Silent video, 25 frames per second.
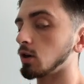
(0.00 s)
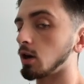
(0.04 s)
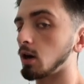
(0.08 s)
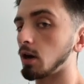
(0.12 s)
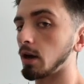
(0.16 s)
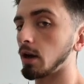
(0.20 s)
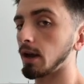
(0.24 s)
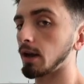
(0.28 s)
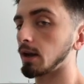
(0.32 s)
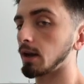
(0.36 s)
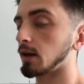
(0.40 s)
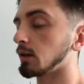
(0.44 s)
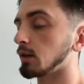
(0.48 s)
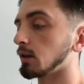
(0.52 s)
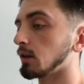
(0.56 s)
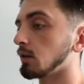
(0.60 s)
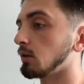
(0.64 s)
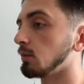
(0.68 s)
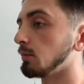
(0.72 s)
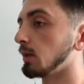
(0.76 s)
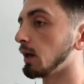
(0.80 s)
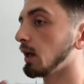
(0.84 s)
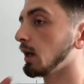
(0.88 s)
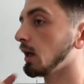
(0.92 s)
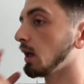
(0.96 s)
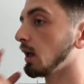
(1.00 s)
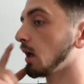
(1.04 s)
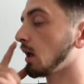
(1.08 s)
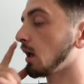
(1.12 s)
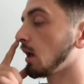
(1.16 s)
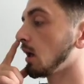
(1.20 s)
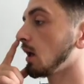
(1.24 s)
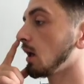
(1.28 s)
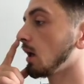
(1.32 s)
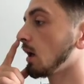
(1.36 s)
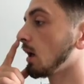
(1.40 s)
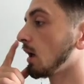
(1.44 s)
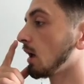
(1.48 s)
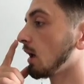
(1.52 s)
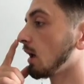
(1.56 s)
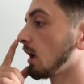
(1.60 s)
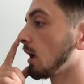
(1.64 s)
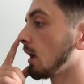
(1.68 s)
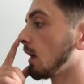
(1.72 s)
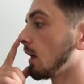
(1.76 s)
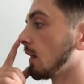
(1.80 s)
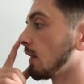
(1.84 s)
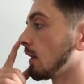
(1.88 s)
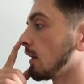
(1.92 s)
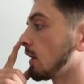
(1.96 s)
hanging a little bit,
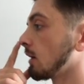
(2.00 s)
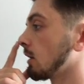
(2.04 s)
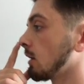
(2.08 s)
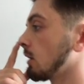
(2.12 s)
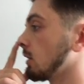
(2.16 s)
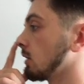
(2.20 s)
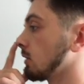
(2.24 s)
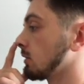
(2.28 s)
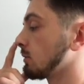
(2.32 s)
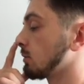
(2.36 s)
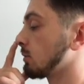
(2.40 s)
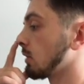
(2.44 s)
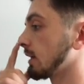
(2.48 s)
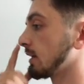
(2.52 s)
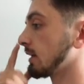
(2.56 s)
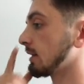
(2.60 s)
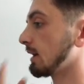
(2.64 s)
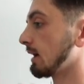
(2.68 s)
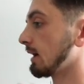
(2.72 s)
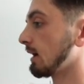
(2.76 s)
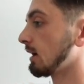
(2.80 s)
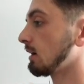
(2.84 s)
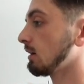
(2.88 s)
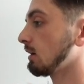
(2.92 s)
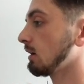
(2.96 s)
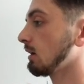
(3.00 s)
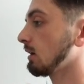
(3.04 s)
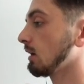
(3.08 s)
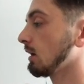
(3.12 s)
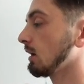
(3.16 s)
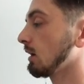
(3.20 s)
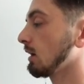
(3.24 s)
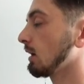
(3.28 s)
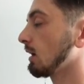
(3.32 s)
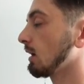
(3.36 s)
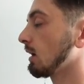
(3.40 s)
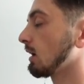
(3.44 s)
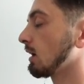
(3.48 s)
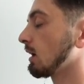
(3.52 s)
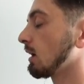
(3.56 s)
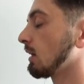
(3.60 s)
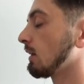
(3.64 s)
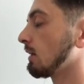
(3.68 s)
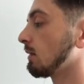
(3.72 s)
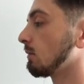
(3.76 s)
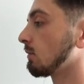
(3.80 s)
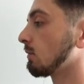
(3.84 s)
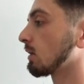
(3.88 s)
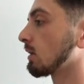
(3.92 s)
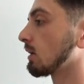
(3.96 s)
and then our nose pointed down, and
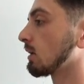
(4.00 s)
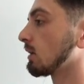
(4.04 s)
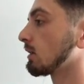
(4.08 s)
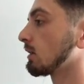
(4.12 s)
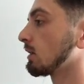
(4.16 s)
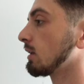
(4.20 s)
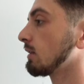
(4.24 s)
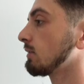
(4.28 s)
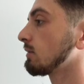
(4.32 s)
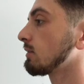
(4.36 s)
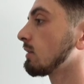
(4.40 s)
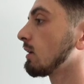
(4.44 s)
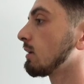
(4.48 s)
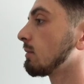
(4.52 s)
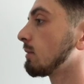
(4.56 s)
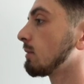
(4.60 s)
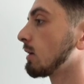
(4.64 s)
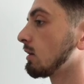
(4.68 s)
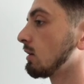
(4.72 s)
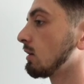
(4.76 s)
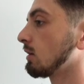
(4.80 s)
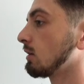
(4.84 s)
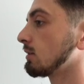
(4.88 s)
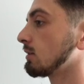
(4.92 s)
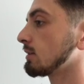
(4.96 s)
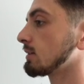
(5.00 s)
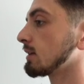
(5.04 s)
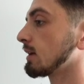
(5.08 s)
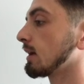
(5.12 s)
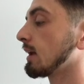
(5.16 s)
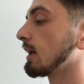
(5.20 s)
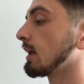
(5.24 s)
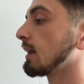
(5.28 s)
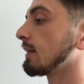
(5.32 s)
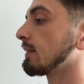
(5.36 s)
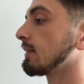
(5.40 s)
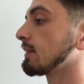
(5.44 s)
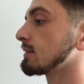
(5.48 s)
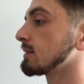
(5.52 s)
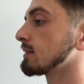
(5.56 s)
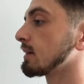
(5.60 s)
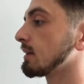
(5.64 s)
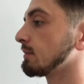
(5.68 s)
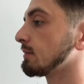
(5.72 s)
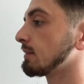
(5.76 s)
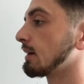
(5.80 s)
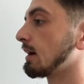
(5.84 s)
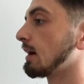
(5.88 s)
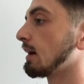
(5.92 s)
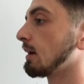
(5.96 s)
then we're going to lift up our nose and at the same
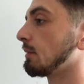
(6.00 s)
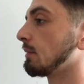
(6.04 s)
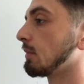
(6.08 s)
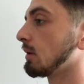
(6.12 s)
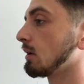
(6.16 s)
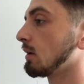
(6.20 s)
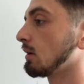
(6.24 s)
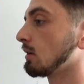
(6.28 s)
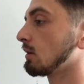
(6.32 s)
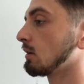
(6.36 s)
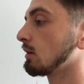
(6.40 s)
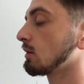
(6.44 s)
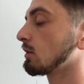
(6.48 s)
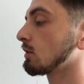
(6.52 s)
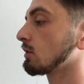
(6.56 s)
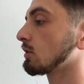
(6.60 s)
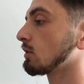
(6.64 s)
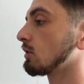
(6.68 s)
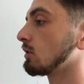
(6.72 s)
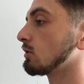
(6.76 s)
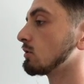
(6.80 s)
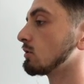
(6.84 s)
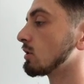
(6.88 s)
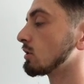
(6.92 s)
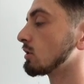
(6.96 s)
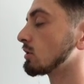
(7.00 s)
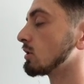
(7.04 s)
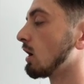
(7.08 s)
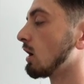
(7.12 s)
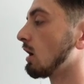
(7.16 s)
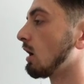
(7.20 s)
time close our jaw.